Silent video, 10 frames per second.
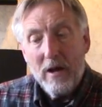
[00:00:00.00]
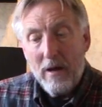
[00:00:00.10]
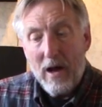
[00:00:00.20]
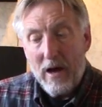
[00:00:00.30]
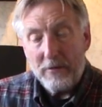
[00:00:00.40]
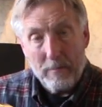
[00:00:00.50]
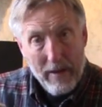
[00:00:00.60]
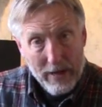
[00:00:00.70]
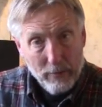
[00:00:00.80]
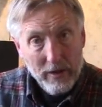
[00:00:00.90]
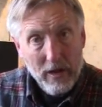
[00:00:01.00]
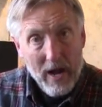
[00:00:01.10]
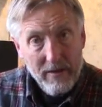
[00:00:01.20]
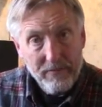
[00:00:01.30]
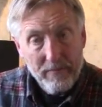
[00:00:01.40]
the battery
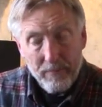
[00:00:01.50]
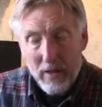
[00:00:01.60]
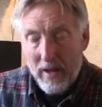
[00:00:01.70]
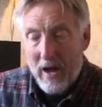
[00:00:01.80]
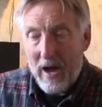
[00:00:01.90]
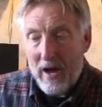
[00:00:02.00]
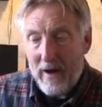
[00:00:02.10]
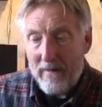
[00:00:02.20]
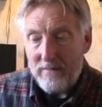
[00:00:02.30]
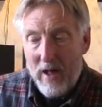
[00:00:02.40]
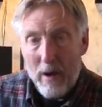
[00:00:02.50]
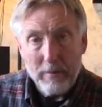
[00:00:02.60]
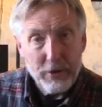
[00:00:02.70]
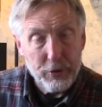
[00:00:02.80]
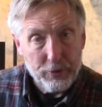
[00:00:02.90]
life, how
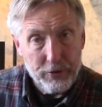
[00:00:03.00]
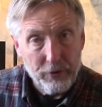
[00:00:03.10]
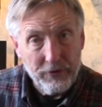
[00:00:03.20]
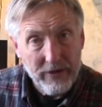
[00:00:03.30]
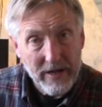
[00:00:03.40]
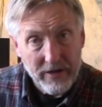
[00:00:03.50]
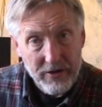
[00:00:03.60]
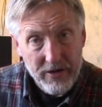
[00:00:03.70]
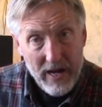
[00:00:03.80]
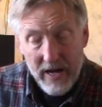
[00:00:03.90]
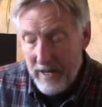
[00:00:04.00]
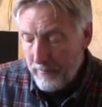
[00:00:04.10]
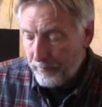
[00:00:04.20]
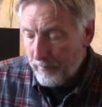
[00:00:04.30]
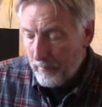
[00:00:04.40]
much you'll use it in a day,
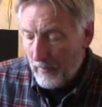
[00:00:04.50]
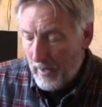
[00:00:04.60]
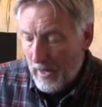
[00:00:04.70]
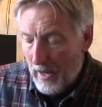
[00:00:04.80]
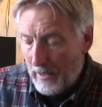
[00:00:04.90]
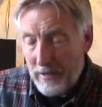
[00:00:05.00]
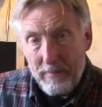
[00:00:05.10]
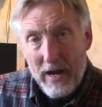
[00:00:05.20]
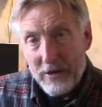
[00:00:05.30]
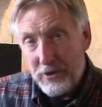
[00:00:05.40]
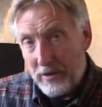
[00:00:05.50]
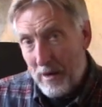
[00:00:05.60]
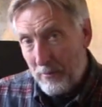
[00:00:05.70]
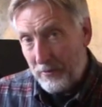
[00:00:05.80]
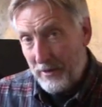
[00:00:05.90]
let me ask you a
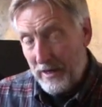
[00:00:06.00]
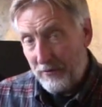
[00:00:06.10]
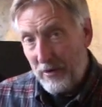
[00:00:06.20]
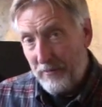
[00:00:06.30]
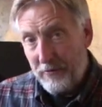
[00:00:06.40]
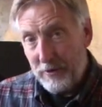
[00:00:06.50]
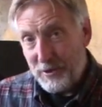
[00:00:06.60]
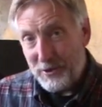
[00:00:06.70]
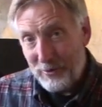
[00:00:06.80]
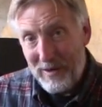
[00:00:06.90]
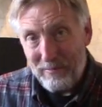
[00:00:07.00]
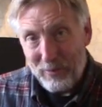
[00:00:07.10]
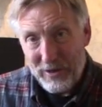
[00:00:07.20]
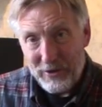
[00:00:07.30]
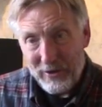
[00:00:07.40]
couple things. If you're a street
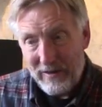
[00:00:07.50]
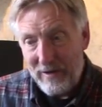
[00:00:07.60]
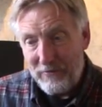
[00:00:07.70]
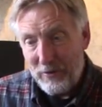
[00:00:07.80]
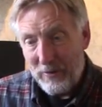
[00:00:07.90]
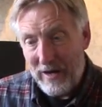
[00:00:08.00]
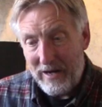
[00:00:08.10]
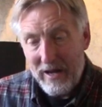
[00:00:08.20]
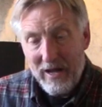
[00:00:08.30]
preacher, if you're a